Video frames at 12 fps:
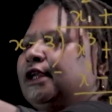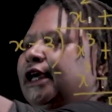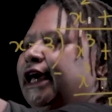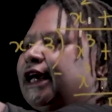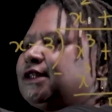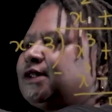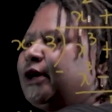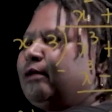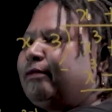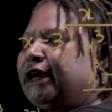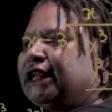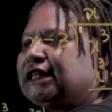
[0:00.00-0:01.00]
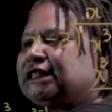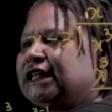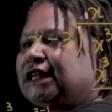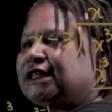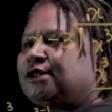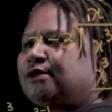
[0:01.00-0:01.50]
X squared minus
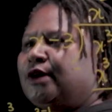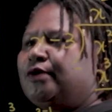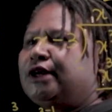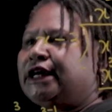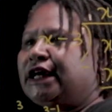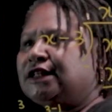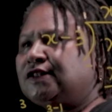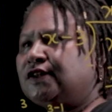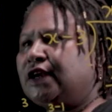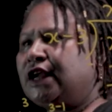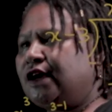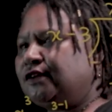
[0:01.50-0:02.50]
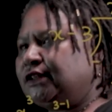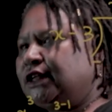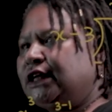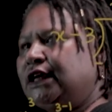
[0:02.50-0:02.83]
x squared will cancel out.